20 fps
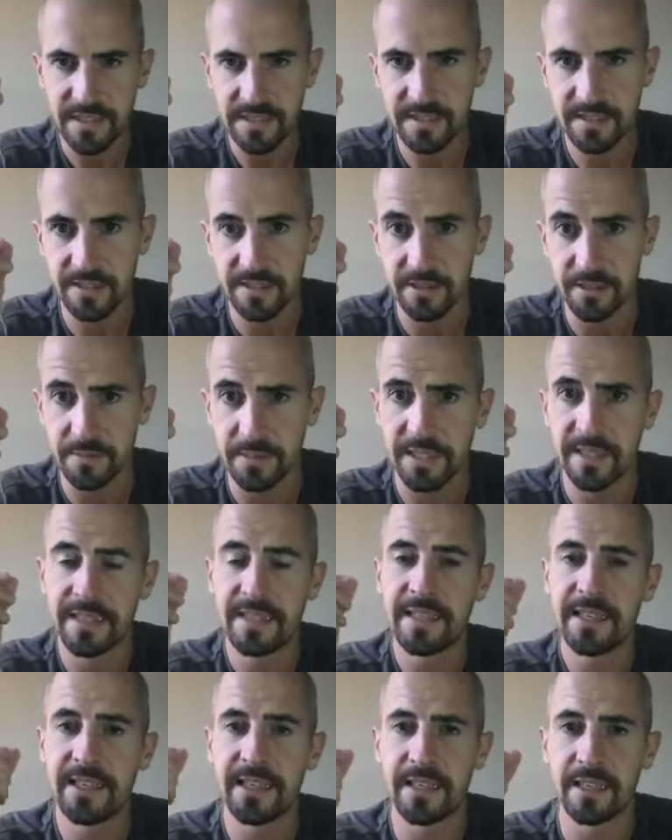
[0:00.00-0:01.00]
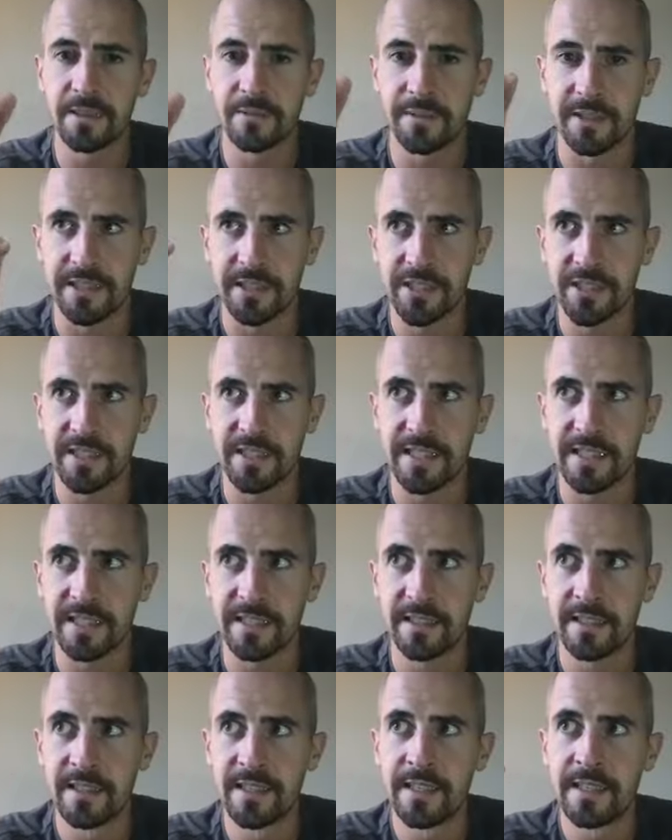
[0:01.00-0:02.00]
excuse me, elevation gain.